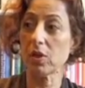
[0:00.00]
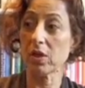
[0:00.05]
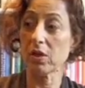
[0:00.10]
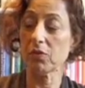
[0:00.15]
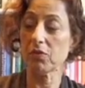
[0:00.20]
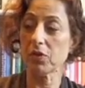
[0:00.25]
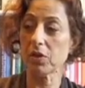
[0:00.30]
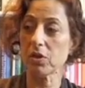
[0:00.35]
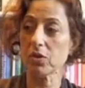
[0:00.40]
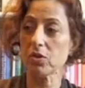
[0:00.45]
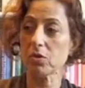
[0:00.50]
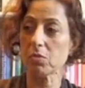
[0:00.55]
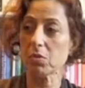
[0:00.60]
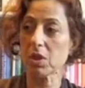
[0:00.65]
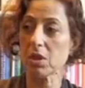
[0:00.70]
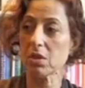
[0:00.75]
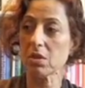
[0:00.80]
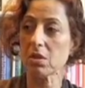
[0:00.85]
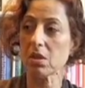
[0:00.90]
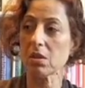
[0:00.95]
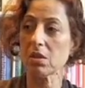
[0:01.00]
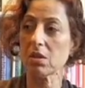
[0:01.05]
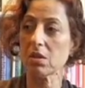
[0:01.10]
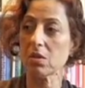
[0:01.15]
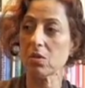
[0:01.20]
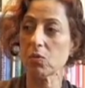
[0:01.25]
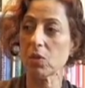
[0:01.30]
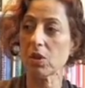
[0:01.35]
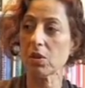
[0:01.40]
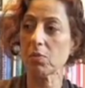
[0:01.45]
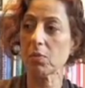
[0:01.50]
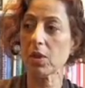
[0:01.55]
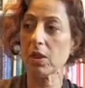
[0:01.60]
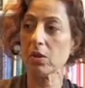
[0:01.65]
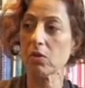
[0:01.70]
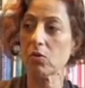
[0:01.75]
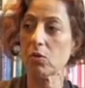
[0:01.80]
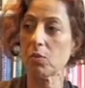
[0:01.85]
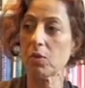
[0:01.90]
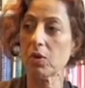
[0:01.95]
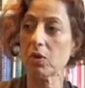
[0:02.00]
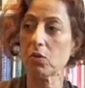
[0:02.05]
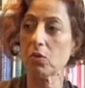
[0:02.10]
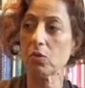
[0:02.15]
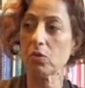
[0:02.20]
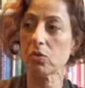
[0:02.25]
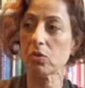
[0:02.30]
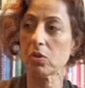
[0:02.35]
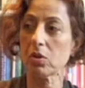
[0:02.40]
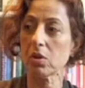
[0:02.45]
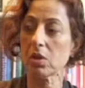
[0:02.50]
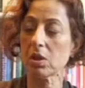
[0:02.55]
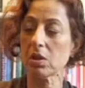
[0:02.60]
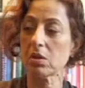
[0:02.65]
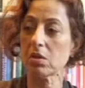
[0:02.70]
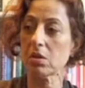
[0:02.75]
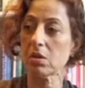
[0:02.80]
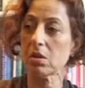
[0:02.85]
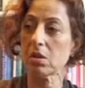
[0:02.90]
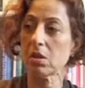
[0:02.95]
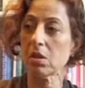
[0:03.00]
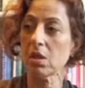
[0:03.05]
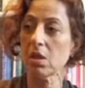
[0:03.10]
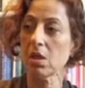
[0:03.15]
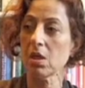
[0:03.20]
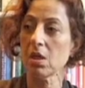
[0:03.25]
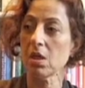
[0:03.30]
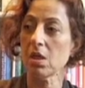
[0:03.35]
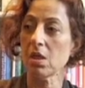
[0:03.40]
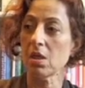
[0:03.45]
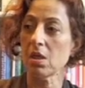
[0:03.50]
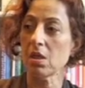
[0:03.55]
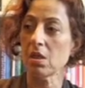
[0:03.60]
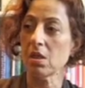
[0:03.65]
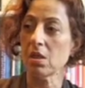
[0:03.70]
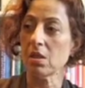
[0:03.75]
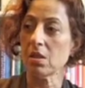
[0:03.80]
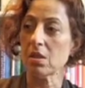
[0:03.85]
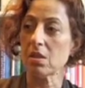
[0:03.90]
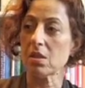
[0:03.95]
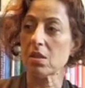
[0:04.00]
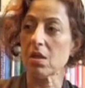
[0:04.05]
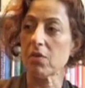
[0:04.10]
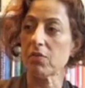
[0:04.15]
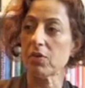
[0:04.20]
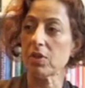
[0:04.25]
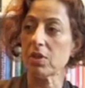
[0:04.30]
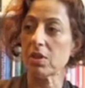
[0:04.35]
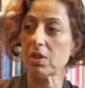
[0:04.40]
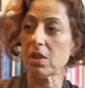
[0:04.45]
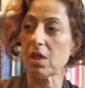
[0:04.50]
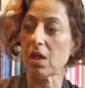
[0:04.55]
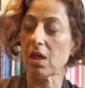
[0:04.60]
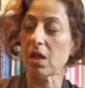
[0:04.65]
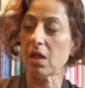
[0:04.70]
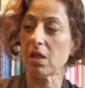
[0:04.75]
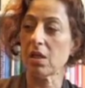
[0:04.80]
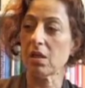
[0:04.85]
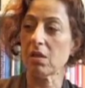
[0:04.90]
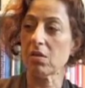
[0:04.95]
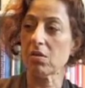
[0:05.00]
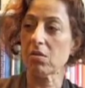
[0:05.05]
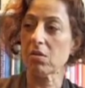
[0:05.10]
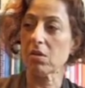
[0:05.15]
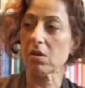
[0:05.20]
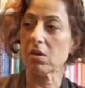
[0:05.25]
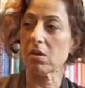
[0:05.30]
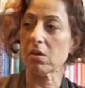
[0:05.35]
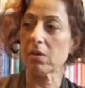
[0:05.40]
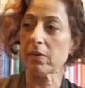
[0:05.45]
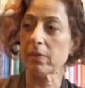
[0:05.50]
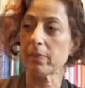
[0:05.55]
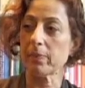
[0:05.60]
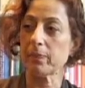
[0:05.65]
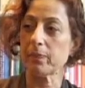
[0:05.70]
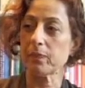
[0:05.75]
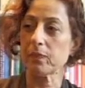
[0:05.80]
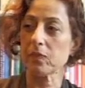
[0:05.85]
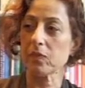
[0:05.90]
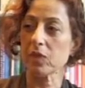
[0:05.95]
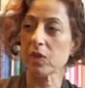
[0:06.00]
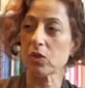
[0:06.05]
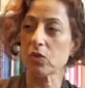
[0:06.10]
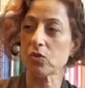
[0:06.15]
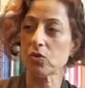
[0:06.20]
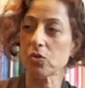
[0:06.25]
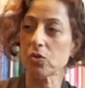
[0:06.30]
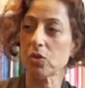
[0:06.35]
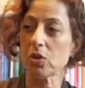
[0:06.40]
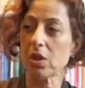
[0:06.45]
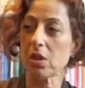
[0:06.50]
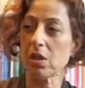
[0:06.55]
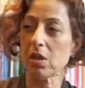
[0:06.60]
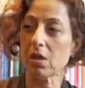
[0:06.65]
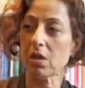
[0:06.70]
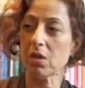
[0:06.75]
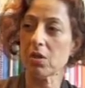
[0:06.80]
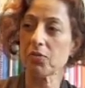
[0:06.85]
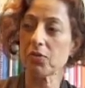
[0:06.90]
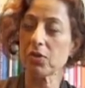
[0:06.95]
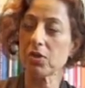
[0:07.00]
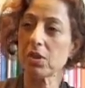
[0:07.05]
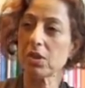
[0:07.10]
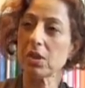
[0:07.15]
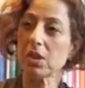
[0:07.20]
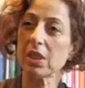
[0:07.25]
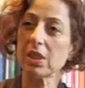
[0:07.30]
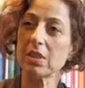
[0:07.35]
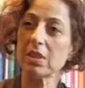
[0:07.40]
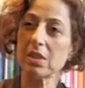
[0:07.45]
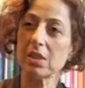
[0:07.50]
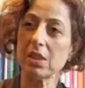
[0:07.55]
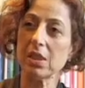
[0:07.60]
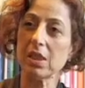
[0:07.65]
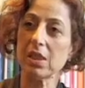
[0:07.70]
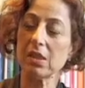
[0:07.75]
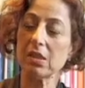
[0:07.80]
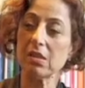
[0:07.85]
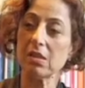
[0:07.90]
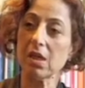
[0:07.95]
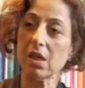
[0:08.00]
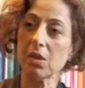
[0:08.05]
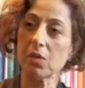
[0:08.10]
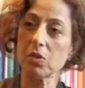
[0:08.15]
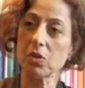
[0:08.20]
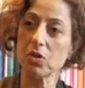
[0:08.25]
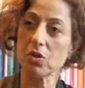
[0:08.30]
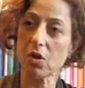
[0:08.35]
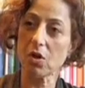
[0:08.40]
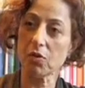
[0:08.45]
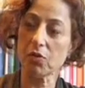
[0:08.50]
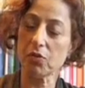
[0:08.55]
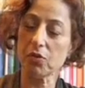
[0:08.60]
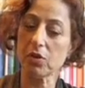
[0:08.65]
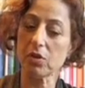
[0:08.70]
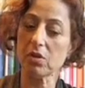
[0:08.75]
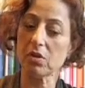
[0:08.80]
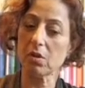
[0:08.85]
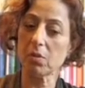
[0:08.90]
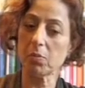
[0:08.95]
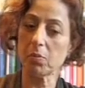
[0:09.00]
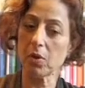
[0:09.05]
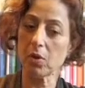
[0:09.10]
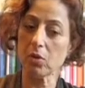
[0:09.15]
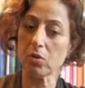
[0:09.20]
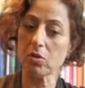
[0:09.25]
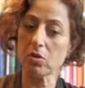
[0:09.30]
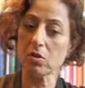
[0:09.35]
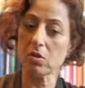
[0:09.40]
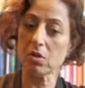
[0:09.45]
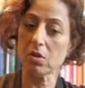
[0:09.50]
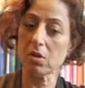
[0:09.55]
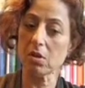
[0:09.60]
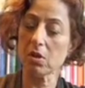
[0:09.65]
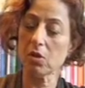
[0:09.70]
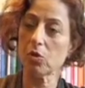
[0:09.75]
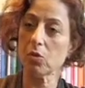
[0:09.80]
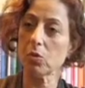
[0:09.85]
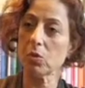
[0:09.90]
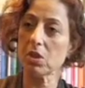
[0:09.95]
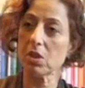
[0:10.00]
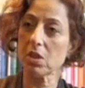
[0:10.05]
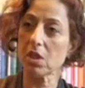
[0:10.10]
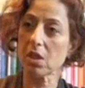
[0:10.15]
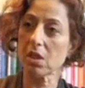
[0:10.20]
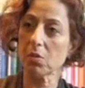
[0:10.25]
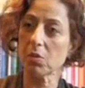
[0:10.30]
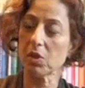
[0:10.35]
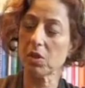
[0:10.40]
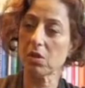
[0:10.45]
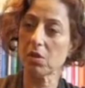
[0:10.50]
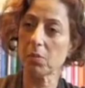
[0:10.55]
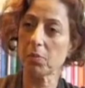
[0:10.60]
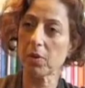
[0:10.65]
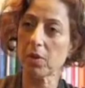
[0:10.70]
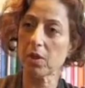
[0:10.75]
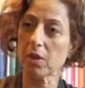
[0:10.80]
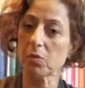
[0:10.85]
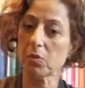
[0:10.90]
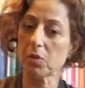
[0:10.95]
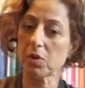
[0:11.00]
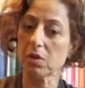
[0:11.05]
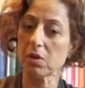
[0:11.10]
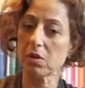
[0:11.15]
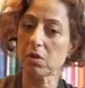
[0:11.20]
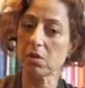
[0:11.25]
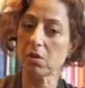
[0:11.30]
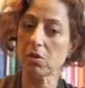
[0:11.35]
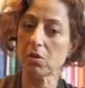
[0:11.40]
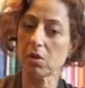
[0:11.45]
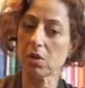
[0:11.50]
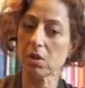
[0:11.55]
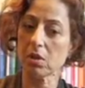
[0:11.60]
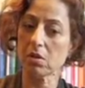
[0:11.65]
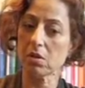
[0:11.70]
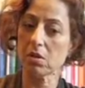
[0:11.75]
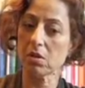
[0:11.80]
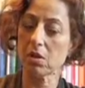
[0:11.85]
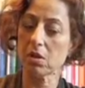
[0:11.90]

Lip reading: finished my studies and went back to Beirut in 1978, shortly after, in 1980, I was offered a post in the Human Settlement Department at the United